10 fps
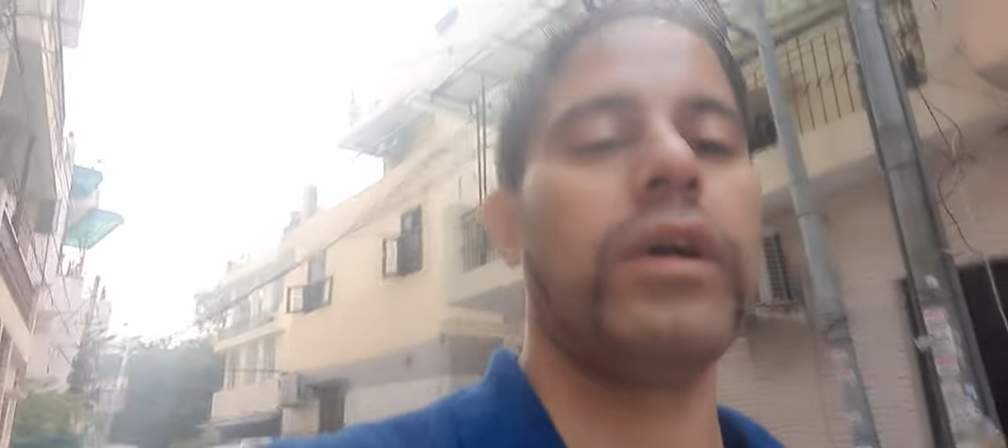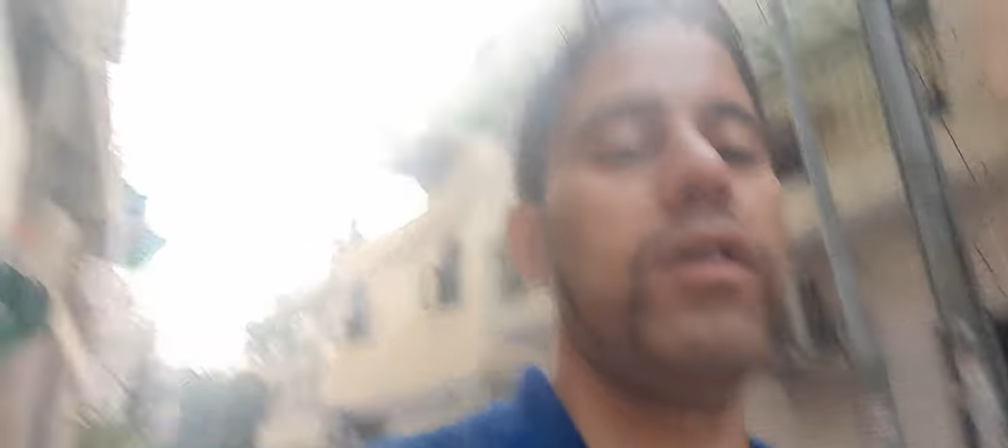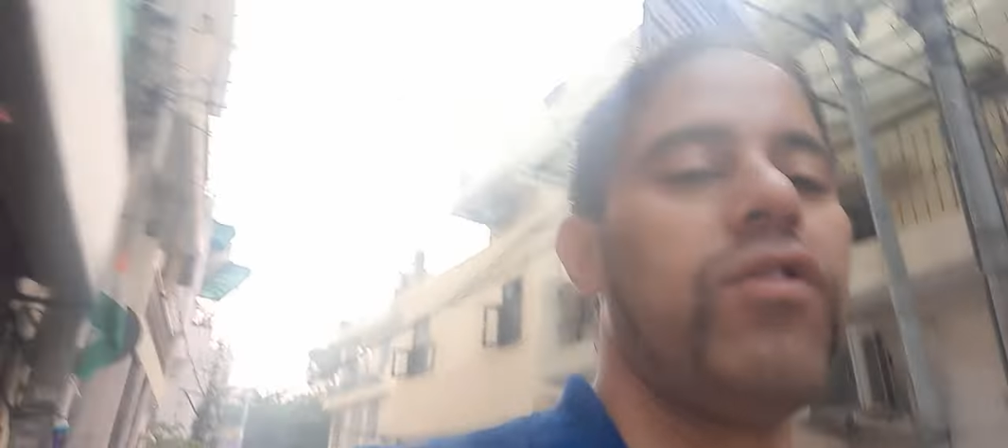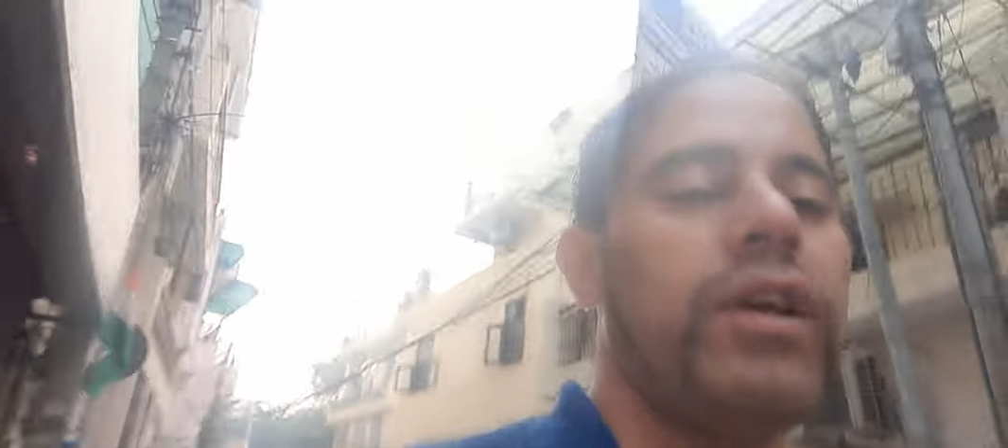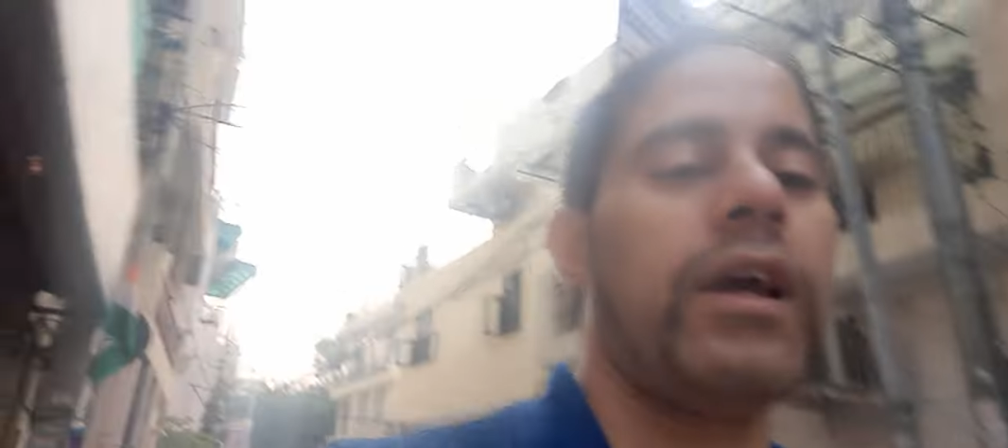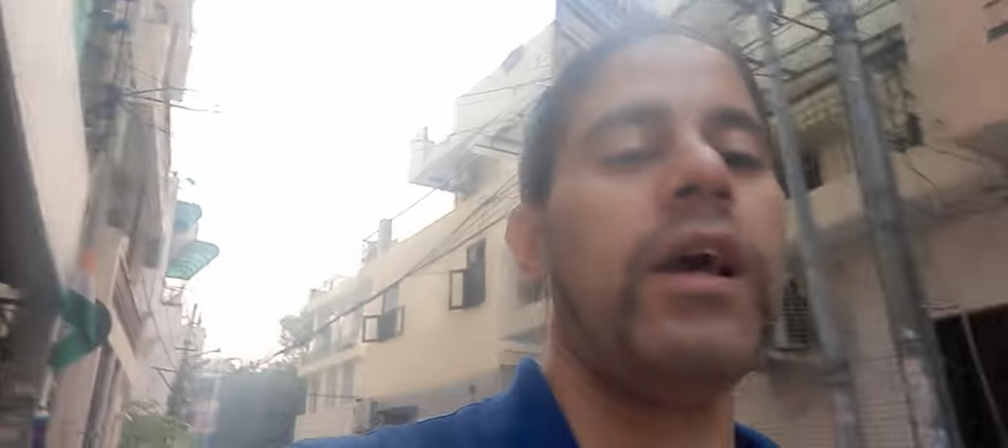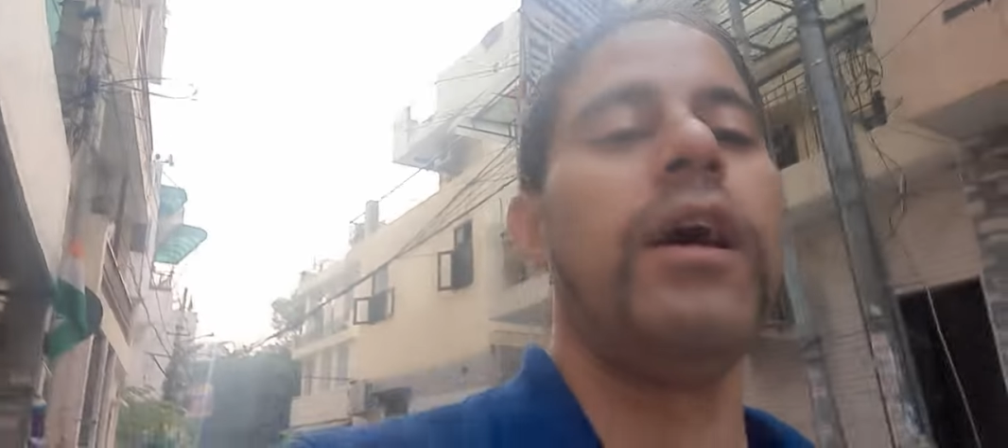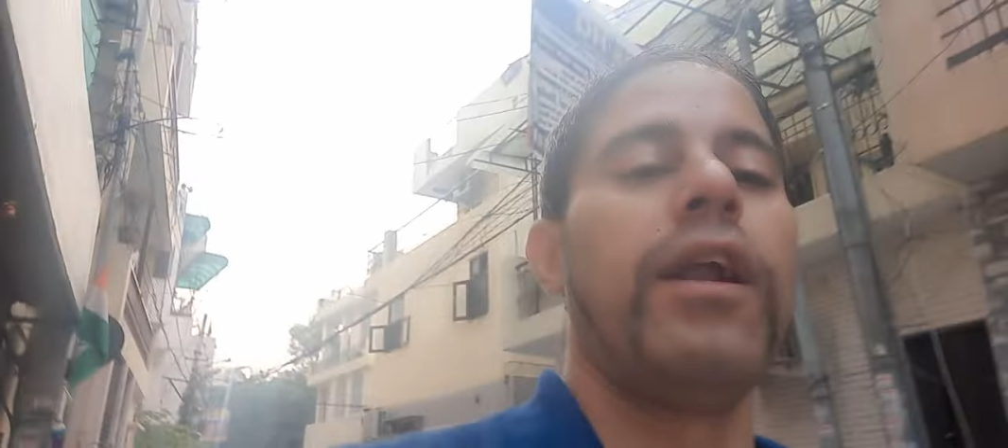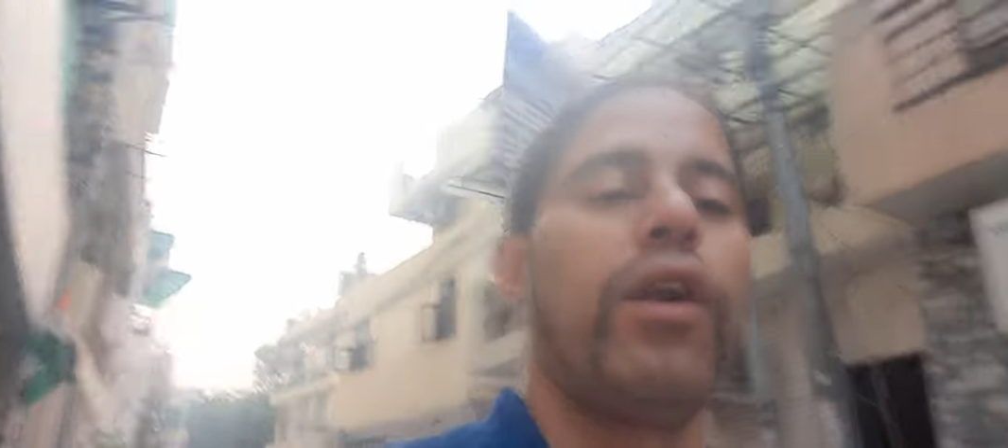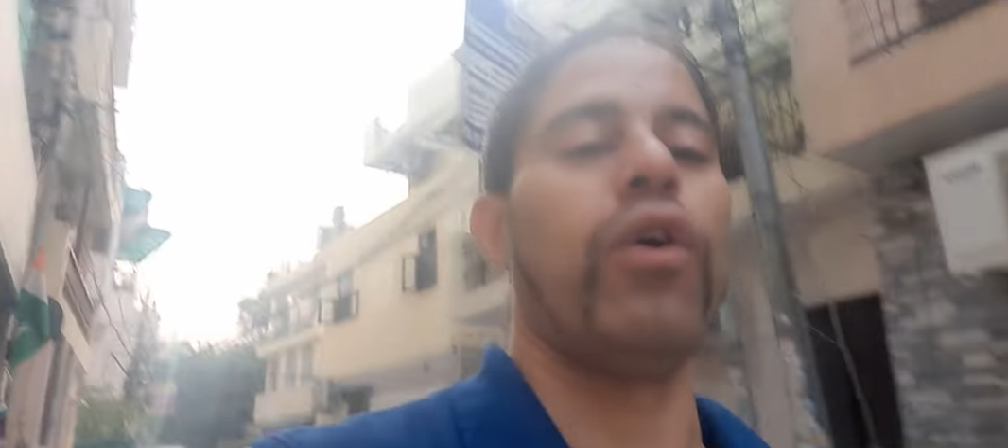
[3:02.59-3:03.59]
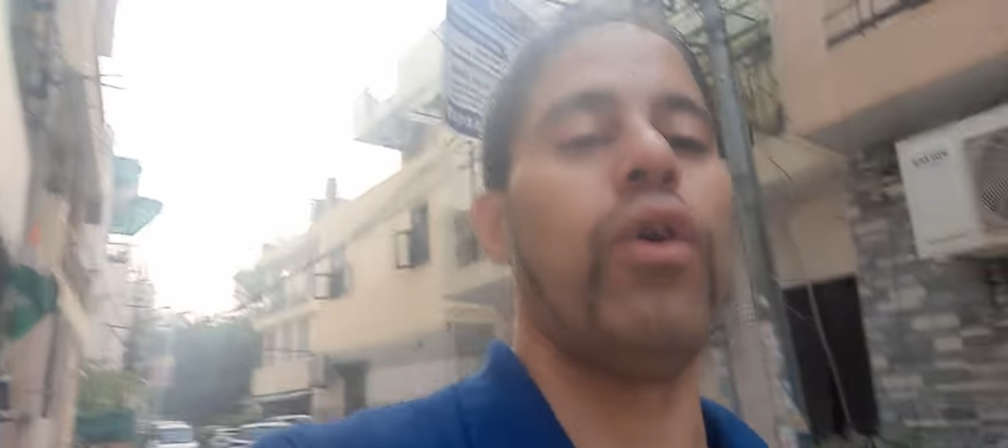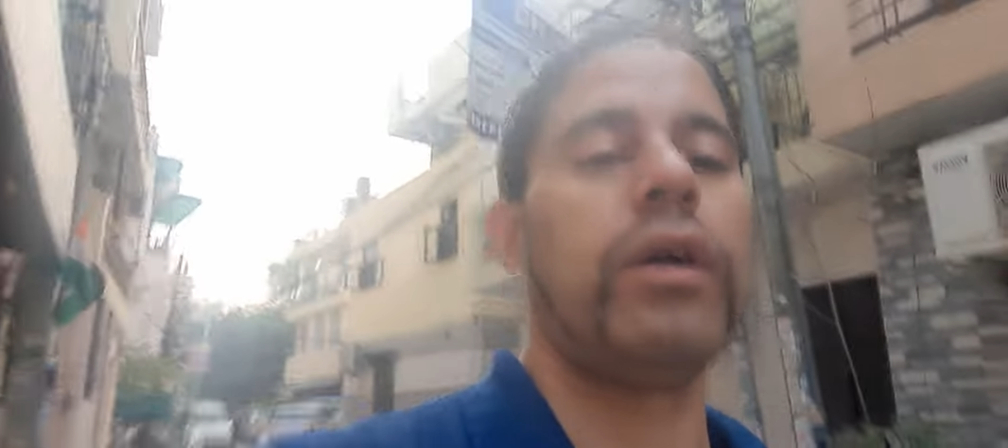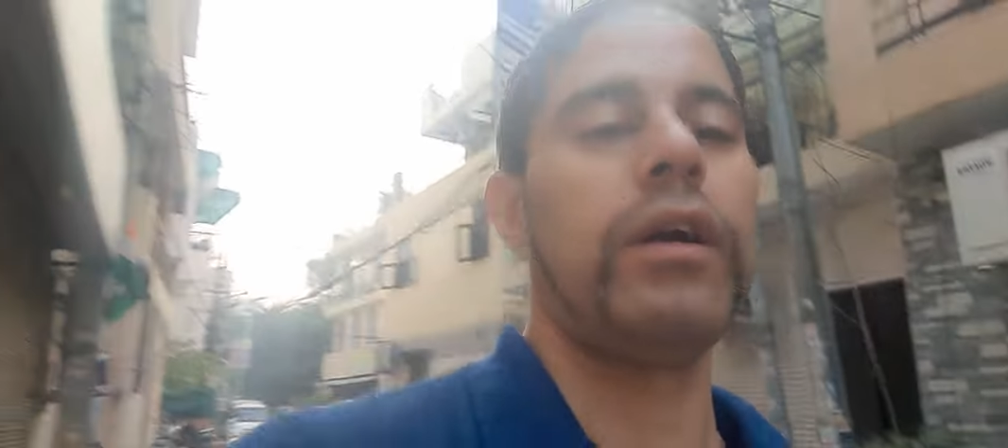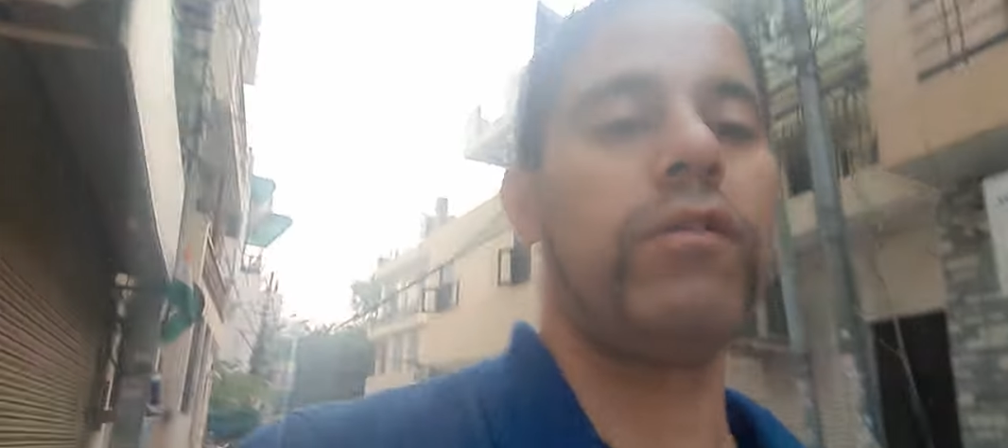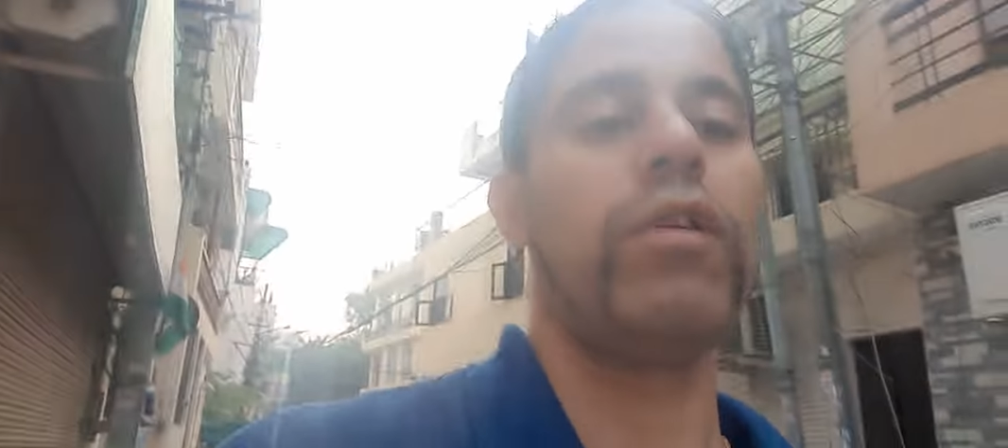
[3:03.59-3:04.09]
easy. No,
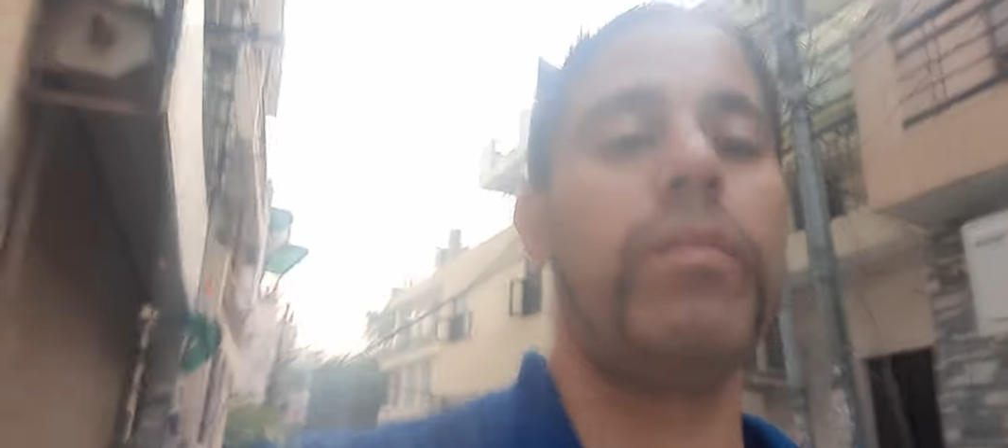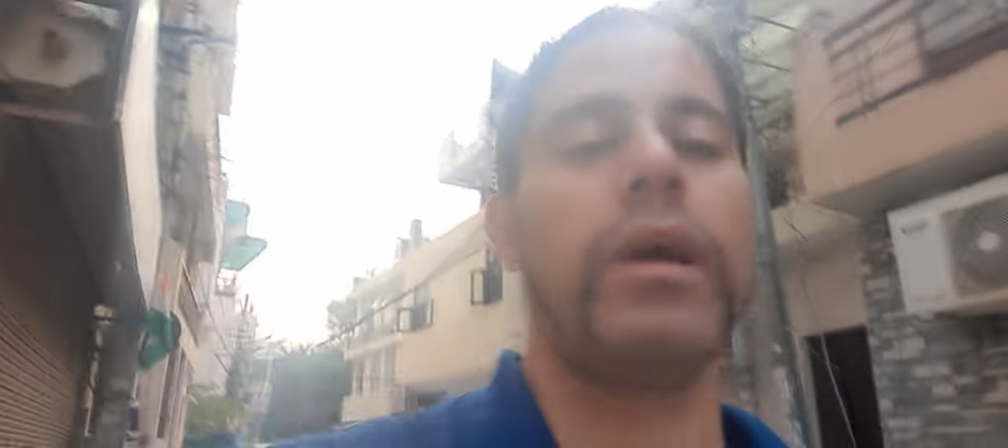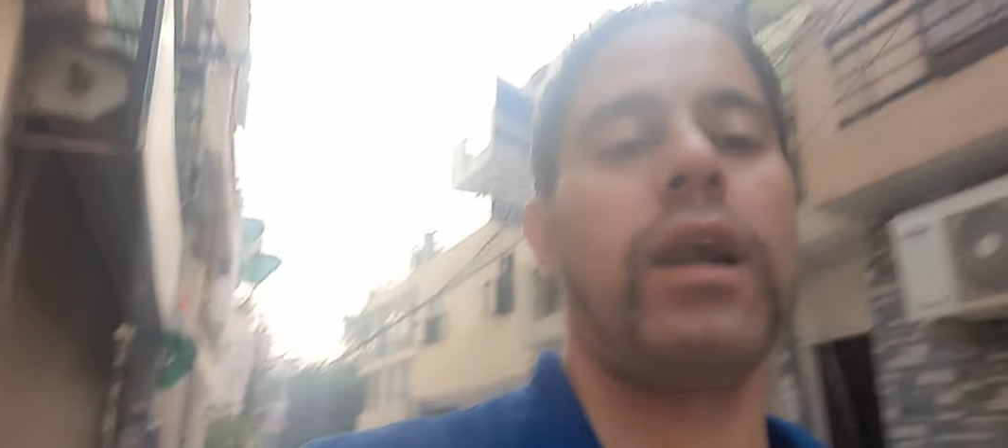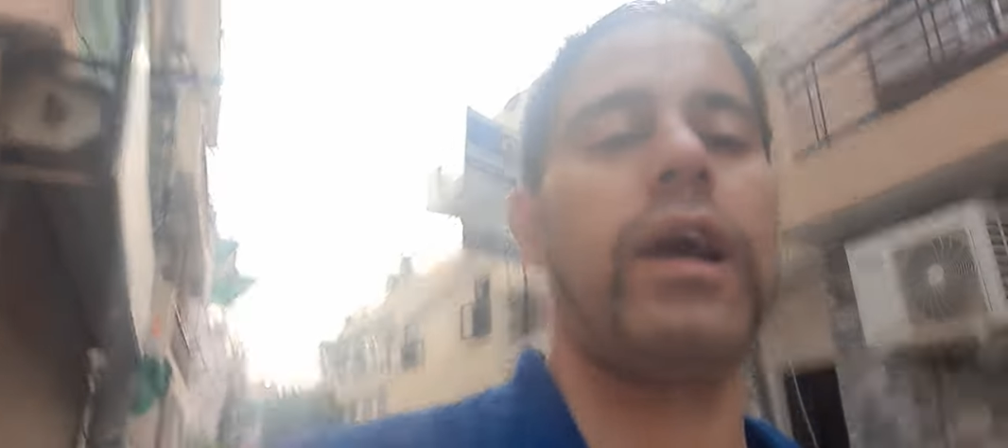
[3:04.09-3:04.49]
it will be a